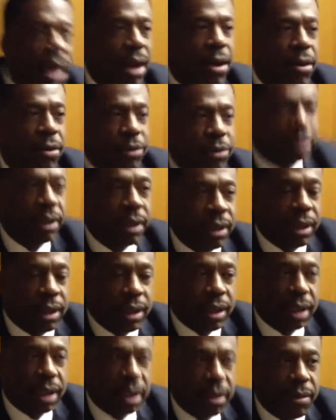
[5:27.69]
out,
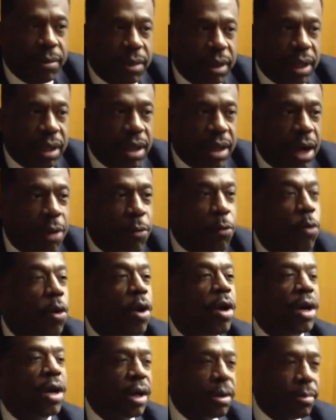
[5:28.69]
they're not
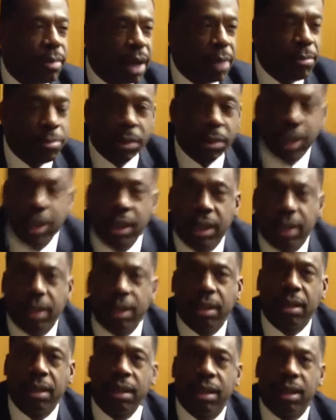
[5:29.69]
worried about
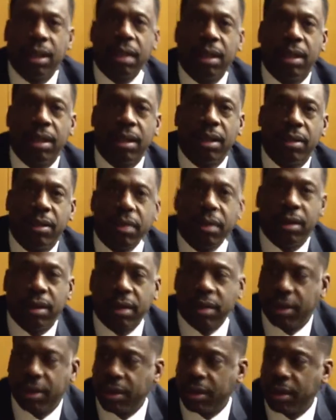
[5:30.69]
meeting
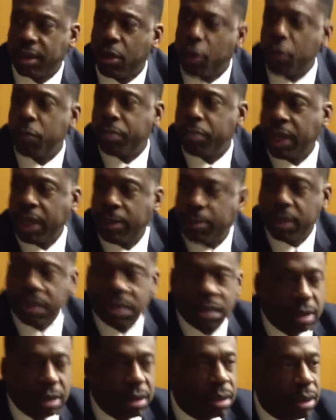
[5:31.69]
the loan
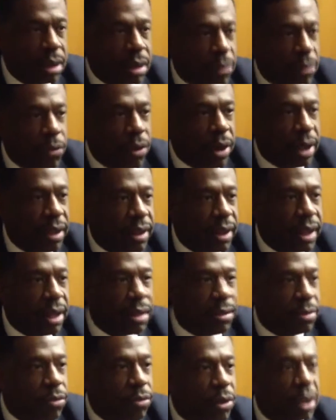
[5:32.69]
payments in a way that
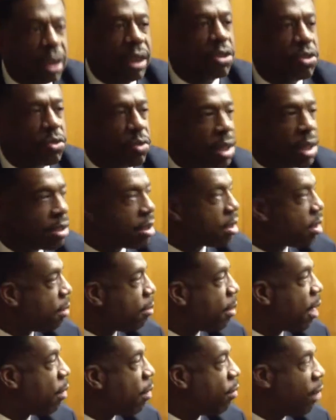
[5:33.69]
really stresses
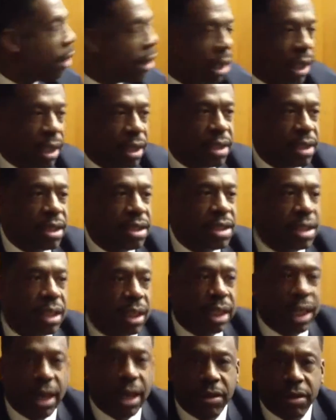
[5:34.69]
them out and doesn't
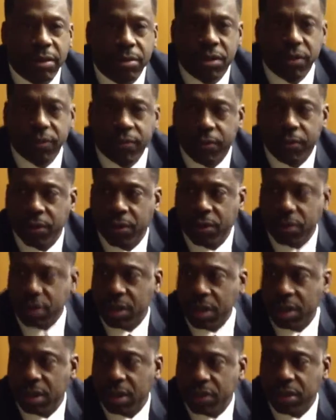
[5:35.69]
allow them to focus
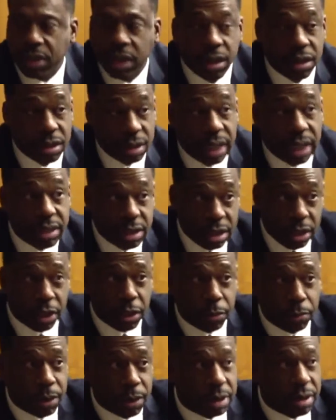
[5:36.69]
on their studies. That's the
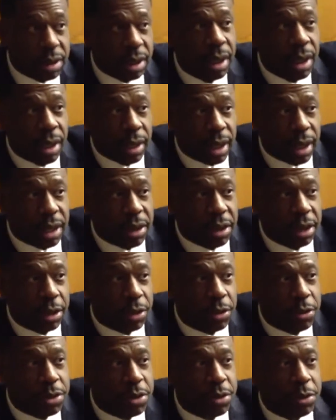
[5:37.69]
other piece that I
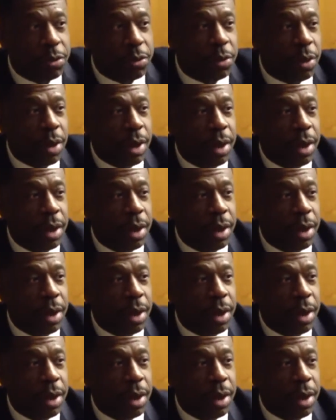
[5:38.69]
think you two